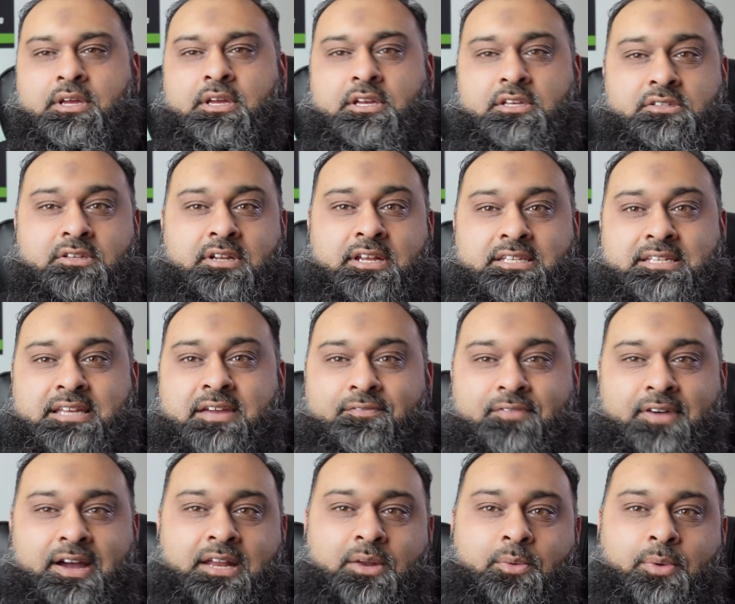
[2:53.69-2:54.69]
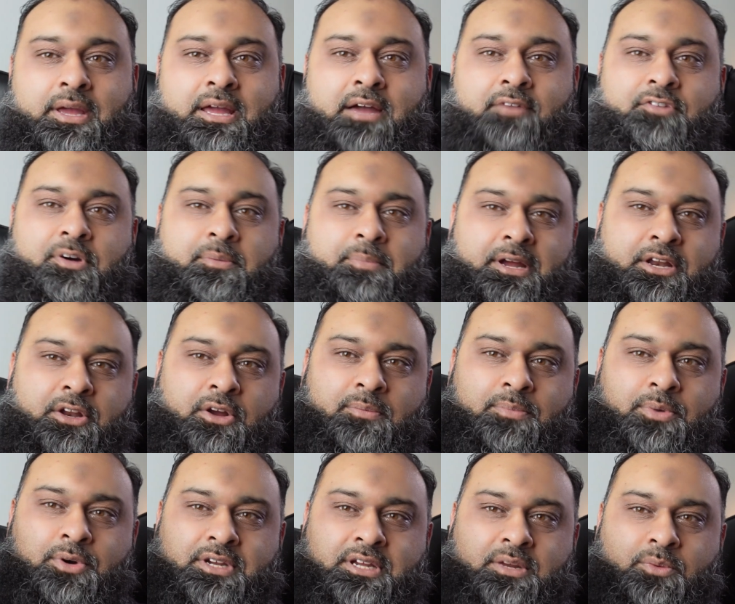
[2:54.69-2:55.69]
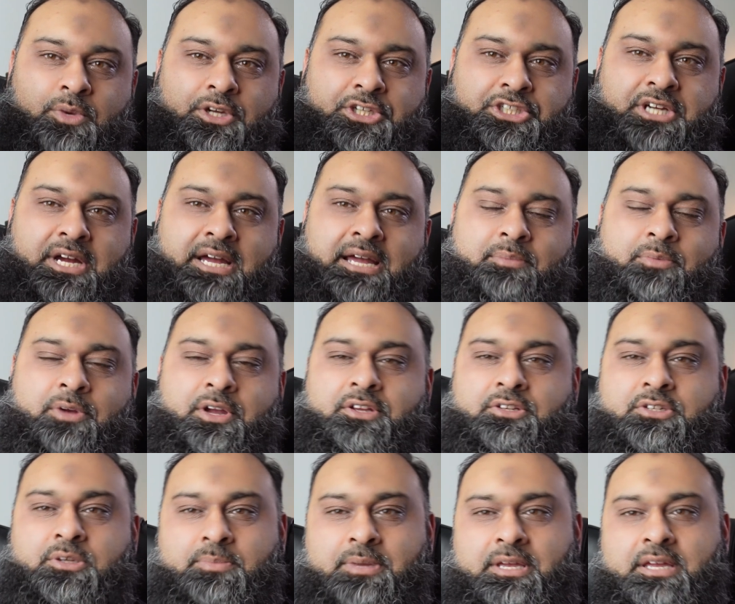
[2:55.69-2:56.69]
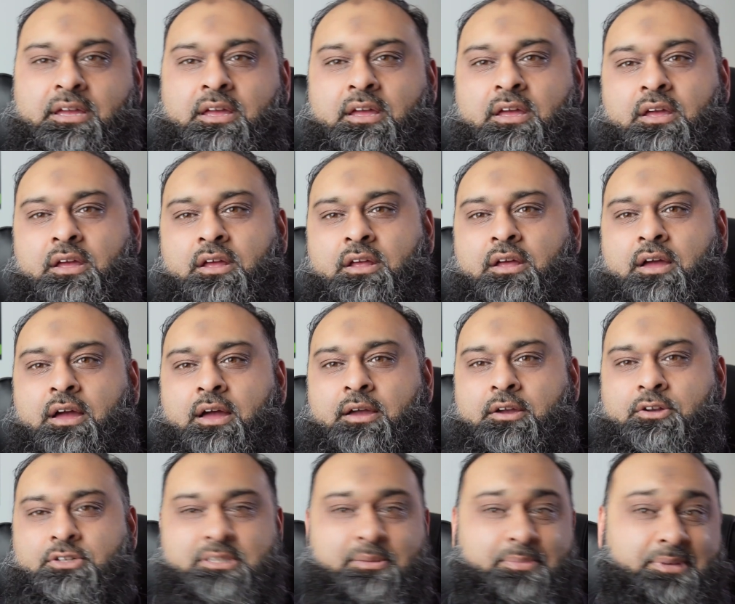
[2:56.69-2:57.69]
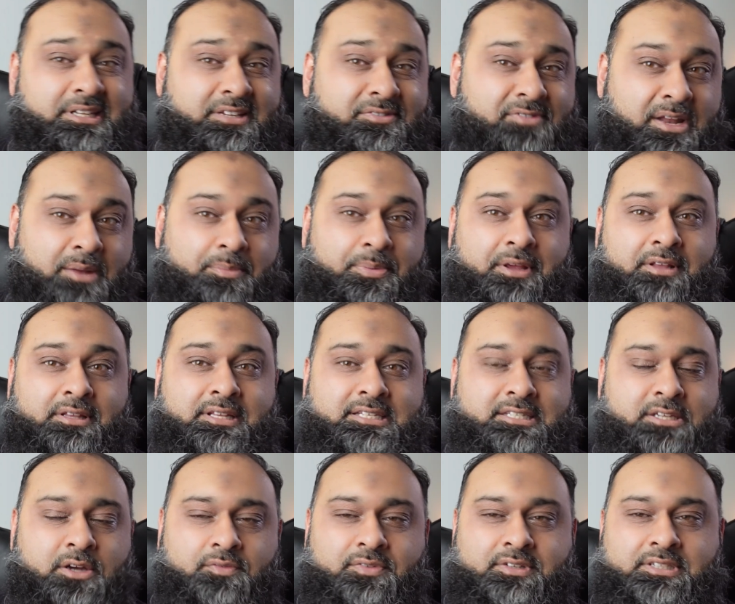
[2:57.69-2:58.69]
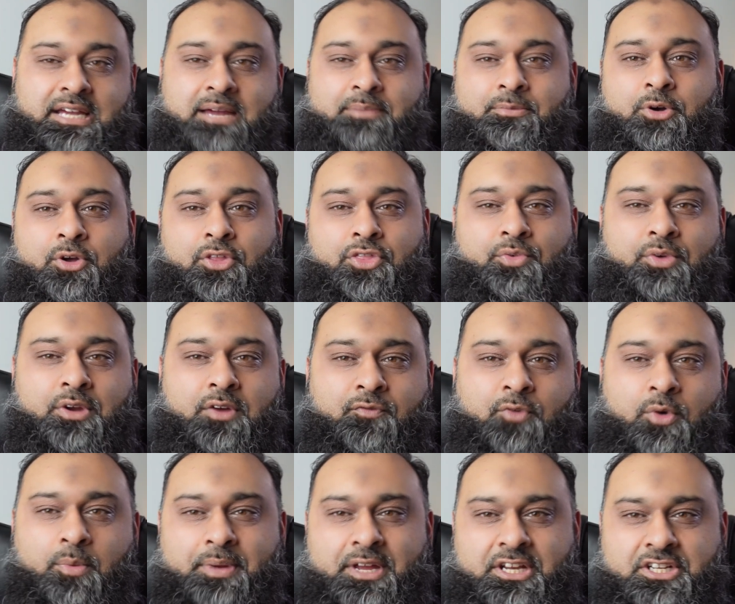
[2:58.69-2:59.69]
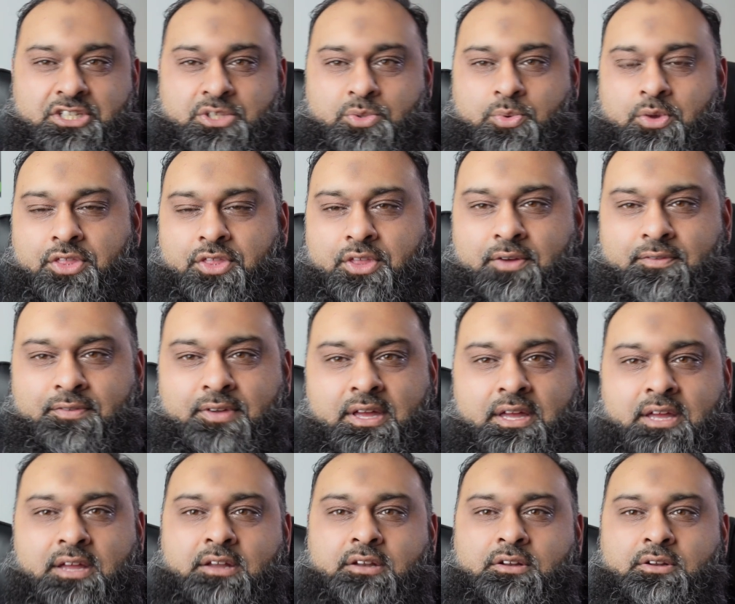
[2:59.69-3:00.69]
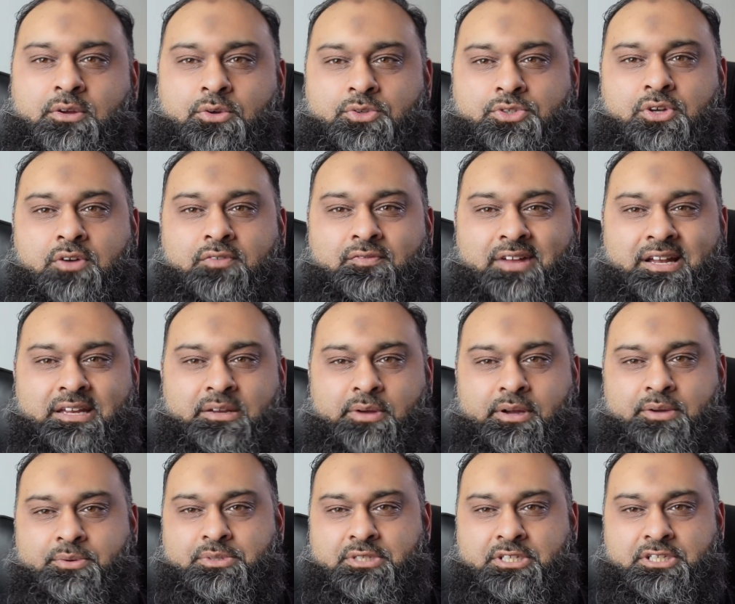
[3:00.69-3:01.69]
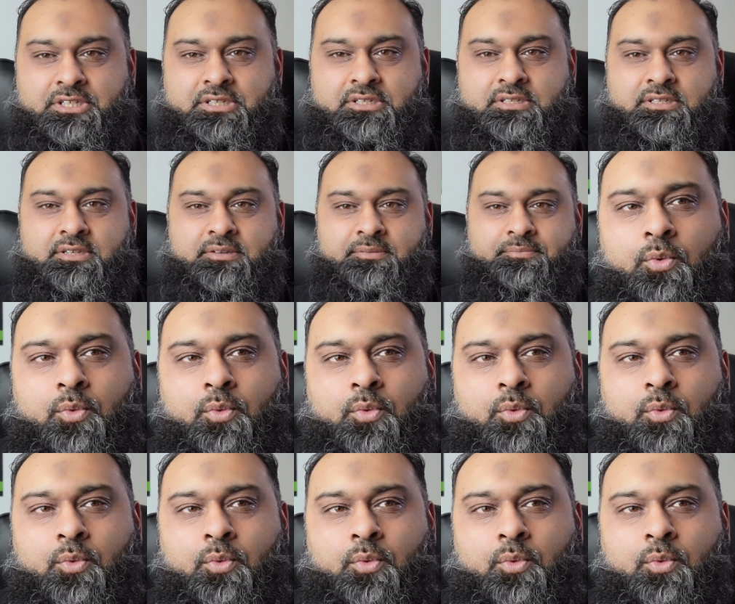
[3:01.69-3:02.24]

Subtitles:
So let's get fired away. I've got my notebook in which I am going to be, because I've been developing this over time, I've got 3 or 4 pages of notes on value acquisitions.